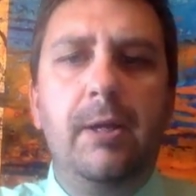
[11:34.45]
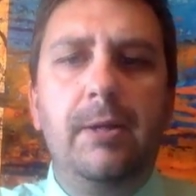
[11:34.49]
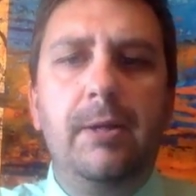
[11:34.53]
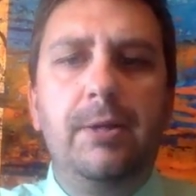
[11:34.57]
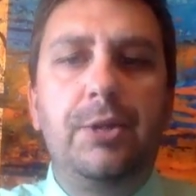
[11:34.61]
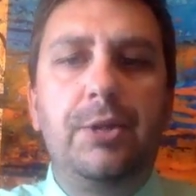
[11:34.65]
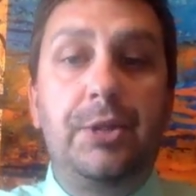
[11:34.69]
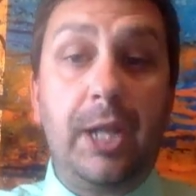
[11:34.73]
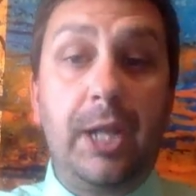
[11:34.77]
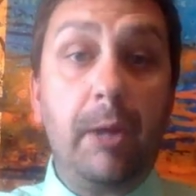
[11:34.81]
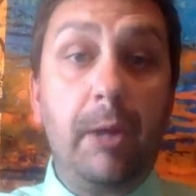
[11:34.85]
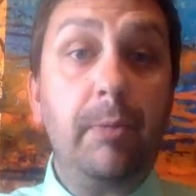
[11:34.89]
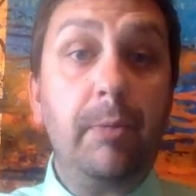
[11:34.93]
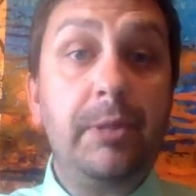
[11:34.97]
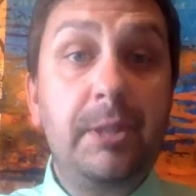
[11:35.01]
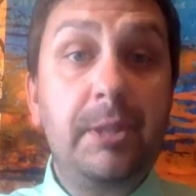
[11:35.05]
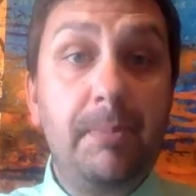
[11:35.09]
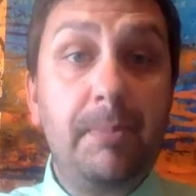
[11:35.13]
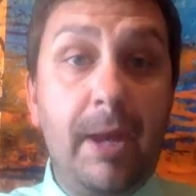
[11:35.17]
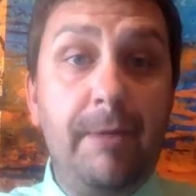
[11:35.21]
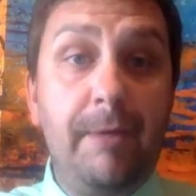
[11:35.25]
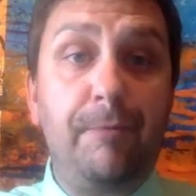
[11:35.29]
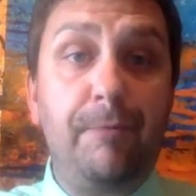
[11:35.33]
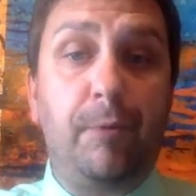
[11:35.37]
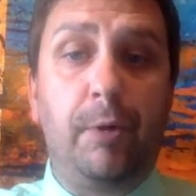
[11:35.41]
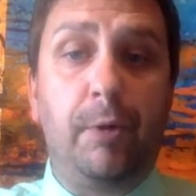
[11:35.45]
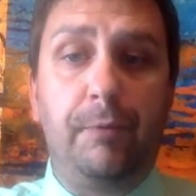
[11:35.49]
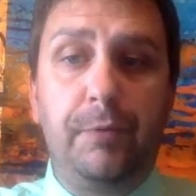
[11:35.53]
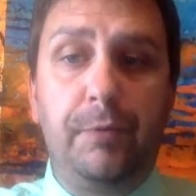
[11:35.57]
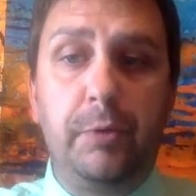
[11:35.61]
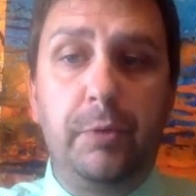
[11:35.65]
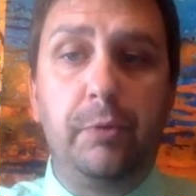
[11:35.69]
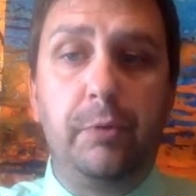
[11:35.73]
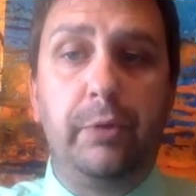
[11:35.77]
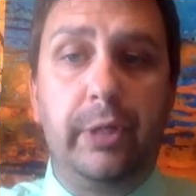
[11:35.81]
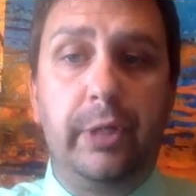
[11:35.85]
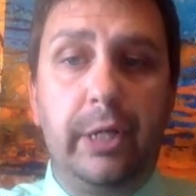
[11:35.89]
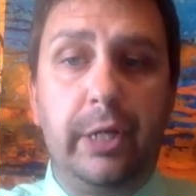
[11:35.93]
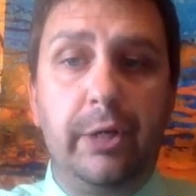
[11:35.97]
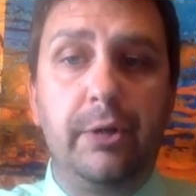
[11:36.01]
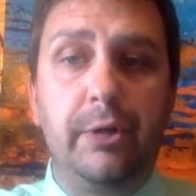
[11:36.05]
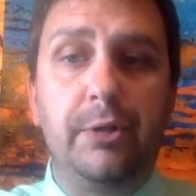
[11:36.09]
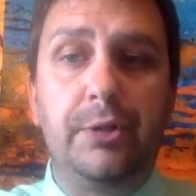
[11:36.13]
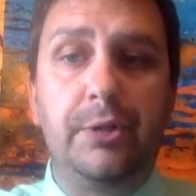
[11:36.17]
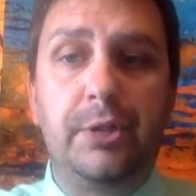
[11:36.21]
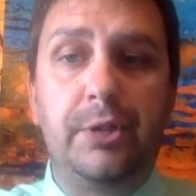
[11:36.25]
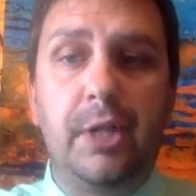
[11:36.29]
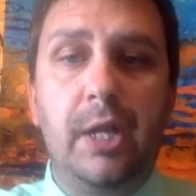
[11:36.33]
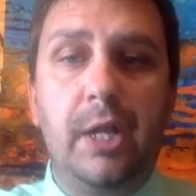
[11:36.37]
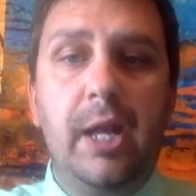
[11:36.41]
Stay with debate for a few
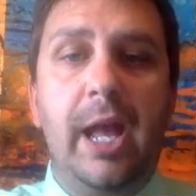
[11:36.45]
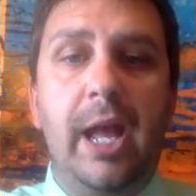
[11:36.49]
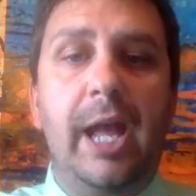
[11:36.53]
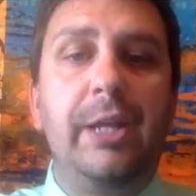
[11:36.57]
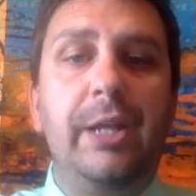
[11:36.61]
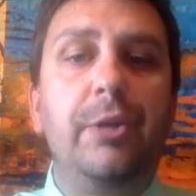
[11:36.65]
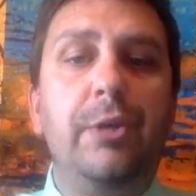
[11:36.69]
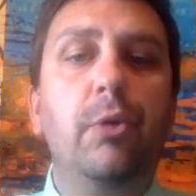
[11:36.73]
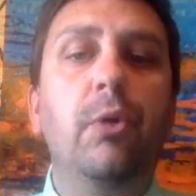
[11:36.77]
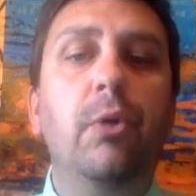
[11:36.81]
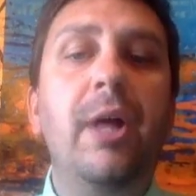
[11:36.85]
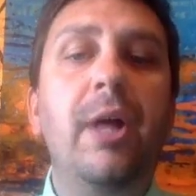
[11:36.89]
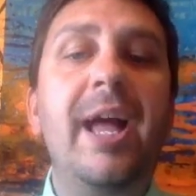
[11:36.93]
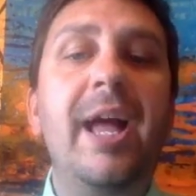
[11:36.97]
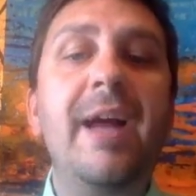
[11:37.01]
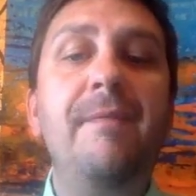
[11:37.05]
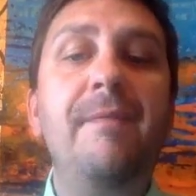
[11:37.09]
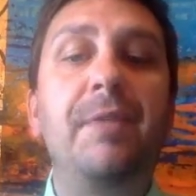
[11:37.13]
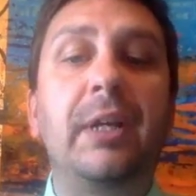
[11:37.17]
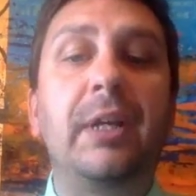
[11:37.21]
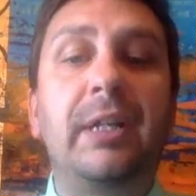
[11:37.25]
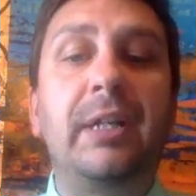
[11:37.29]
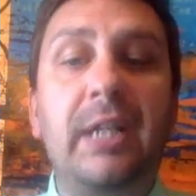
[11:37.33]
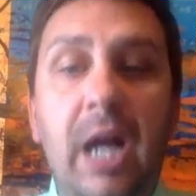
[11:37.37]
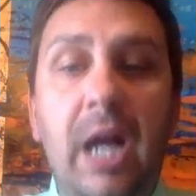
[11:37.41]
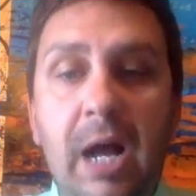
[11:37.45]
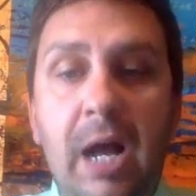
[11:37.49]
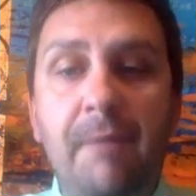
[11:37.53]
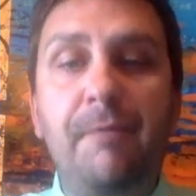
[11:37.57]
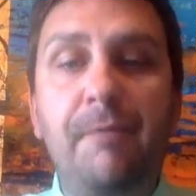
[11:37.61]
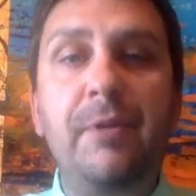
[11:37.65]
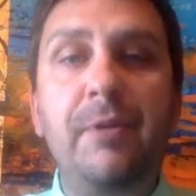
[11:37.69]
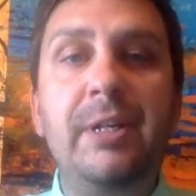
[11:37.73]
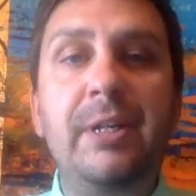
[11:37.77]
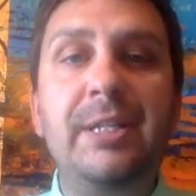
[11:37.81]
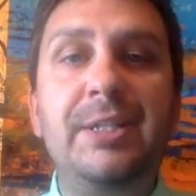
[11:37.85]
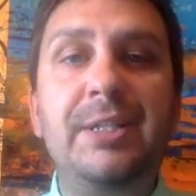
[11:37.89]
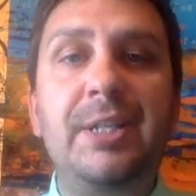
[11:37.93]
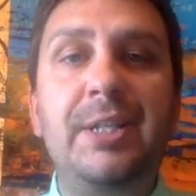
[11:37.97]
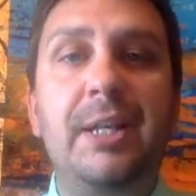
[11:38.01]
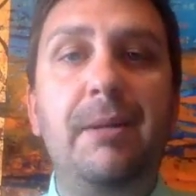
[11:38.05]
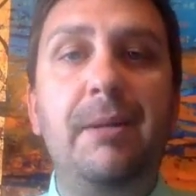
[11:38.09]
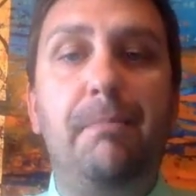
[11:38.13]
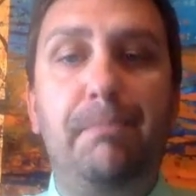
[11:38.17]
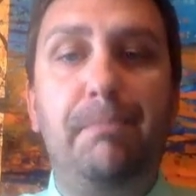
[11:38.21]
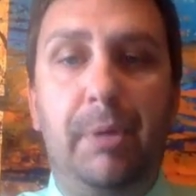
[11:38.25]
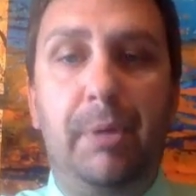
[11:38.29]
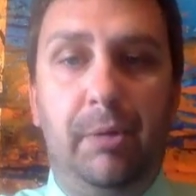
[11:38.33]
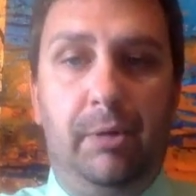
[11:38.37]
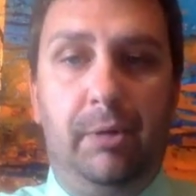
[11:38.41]
years, and you'll have the confidence and
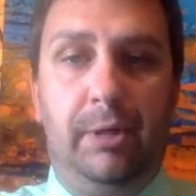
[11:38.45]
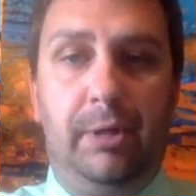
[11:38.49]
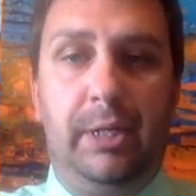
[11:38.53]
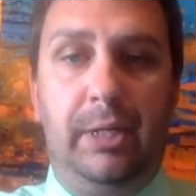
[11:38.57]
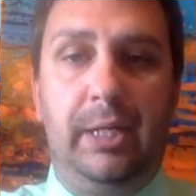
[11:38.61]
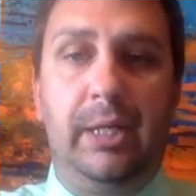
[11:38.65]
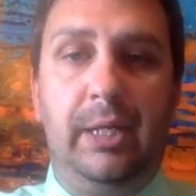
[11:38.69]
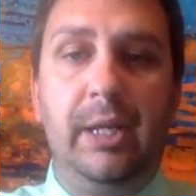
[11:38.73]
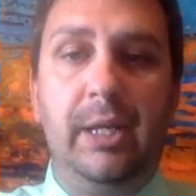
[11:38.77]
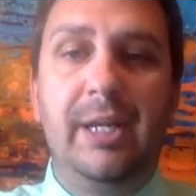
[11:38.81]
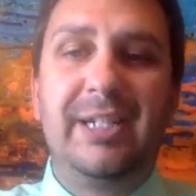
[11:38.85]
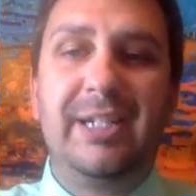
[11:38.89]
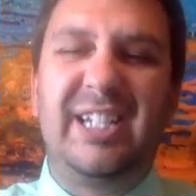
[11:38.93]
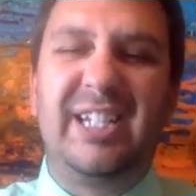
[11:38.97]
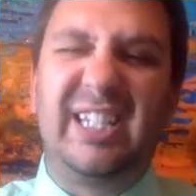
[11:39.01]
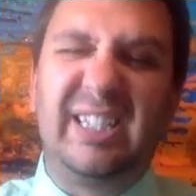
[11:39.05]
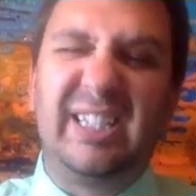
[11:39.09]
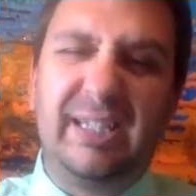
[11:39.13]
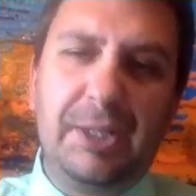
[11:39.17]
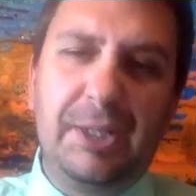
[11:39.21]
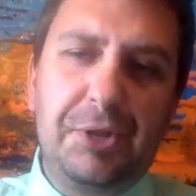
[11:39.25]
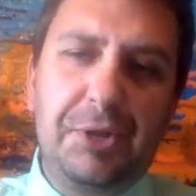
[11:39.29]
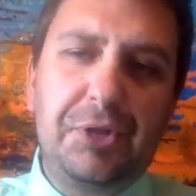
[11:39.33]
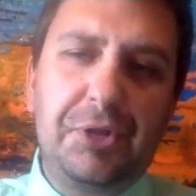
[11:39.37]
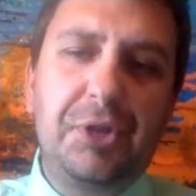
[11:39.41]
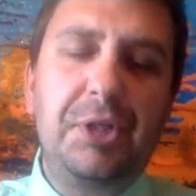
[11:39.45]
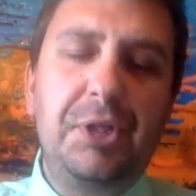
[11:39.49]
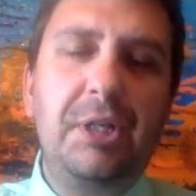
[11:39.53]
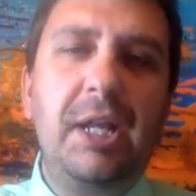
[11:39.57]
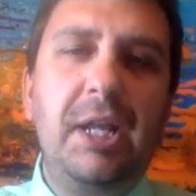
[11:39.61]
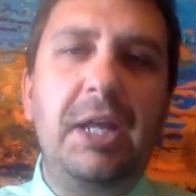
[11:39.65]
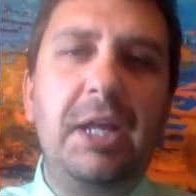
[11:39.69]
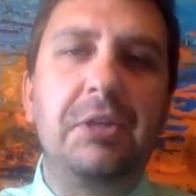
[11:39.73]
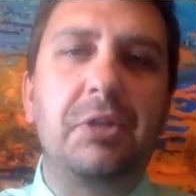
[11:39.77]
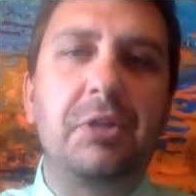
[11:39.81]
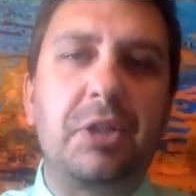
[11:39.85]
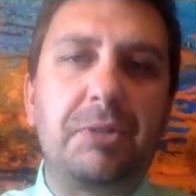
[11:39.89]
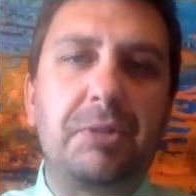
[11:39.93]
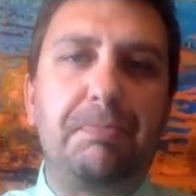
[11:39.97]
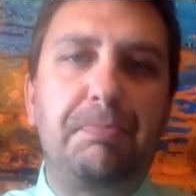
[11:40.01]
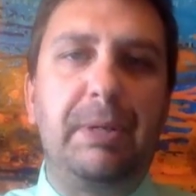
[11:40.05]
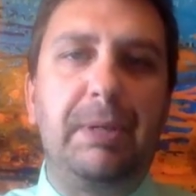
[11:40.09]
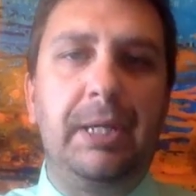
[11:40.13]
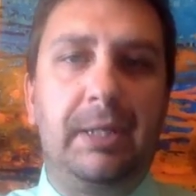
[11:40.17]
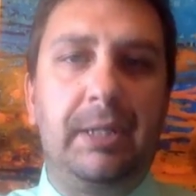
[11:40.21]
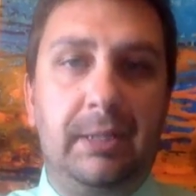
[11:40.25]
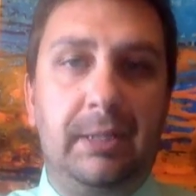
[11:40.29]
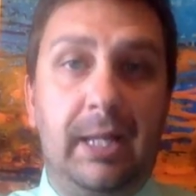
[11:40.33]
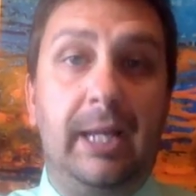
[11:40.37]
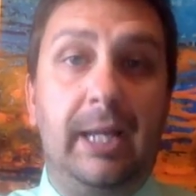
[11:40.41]
ability to listen and
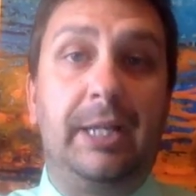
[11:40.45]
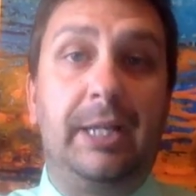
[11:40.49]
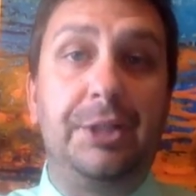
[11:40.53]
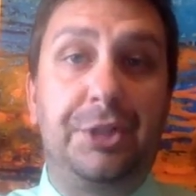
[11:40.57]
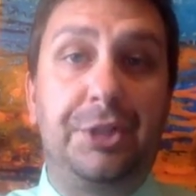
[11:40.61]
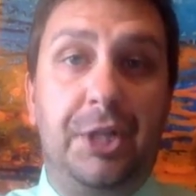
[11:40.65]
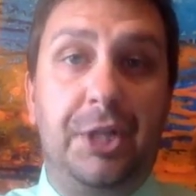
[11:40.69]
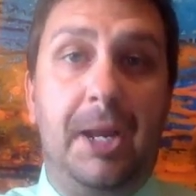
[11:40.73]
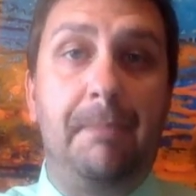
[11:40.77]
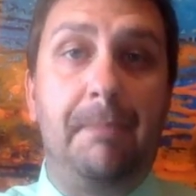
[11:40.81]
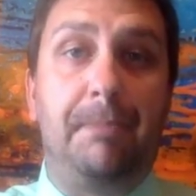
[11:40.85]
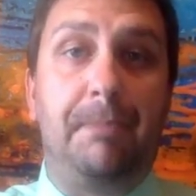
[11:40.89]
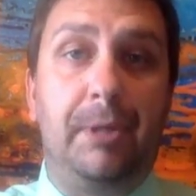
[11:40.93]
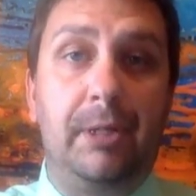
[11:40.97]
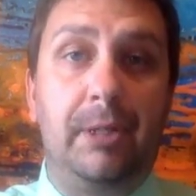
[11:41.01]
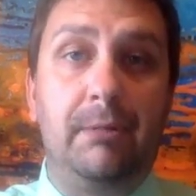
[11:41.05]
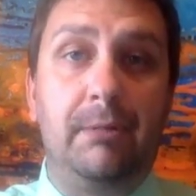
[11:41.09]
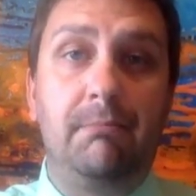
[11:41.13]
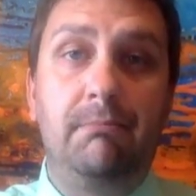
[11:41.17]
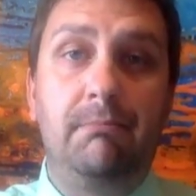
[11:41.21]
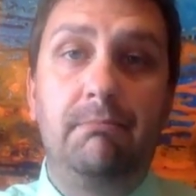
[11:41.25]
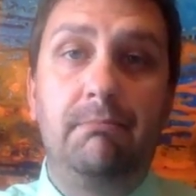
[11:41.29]
speak like a champion.